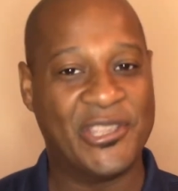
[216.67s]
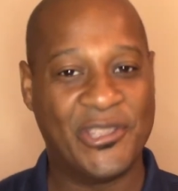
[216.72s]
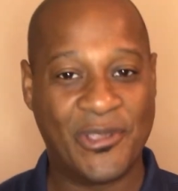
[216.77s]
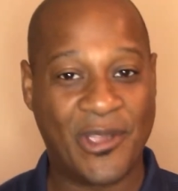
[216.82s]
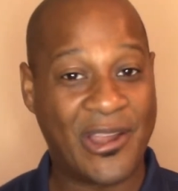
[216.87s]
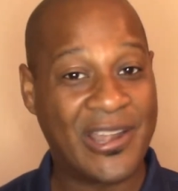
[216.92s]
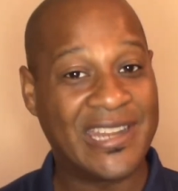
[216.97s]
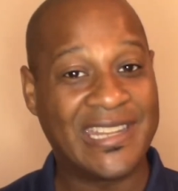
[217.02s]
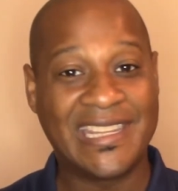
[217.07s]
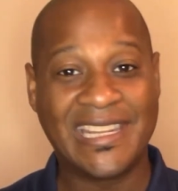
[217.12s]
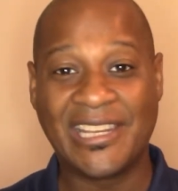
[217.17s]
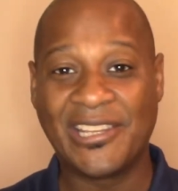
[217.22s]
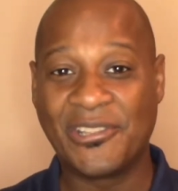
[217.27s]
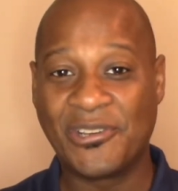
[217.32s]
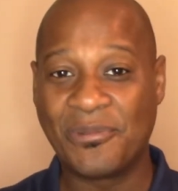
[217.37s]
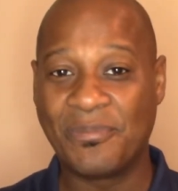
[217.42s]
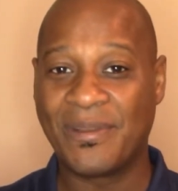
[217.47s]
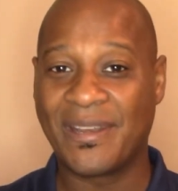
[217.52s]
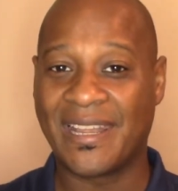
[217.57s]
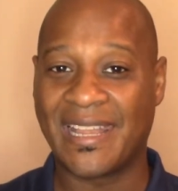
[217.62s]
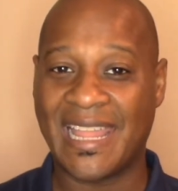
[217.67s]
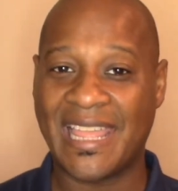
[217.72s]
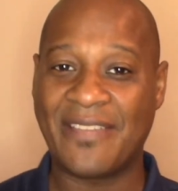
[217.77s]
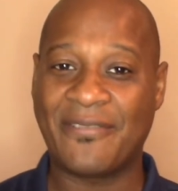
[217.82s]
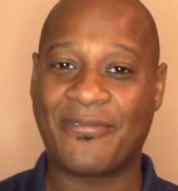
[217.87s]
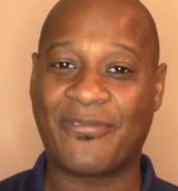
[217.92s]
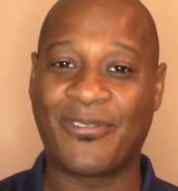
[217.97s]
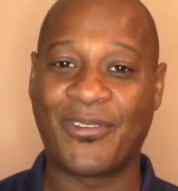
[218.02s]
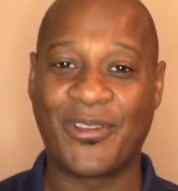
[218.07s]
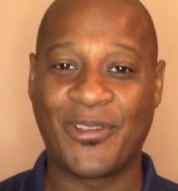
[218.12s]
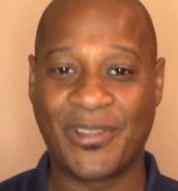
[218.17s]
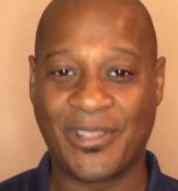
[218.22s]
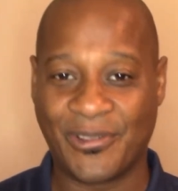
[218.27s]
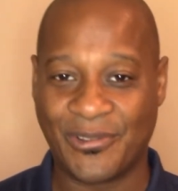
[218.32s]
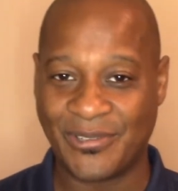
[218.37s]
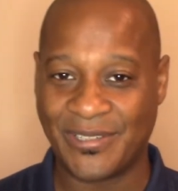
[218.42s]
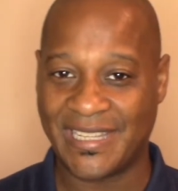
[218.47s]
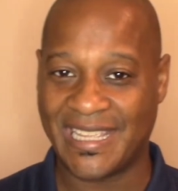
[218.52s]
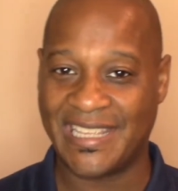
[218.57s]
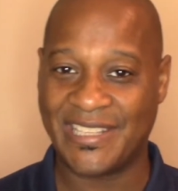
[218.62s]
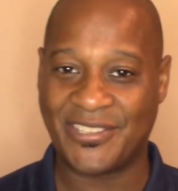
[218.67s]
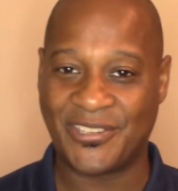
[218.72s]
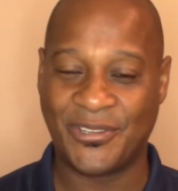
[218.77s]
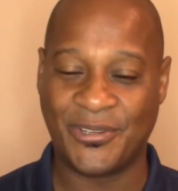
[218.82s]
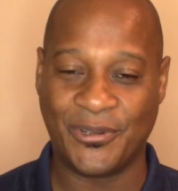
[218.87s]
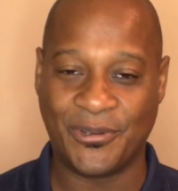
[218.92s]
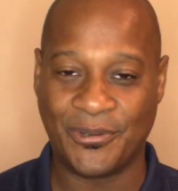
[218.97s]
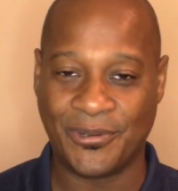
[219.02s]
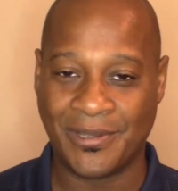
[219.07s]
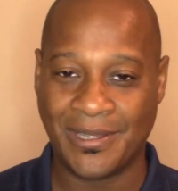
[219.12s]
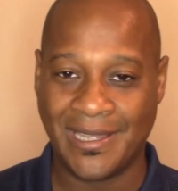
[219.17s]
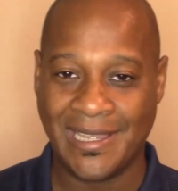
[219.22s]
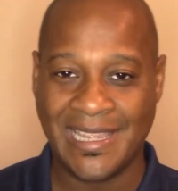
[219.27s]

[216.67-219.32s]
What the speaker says: You already did a little bit of light flirting on day 2.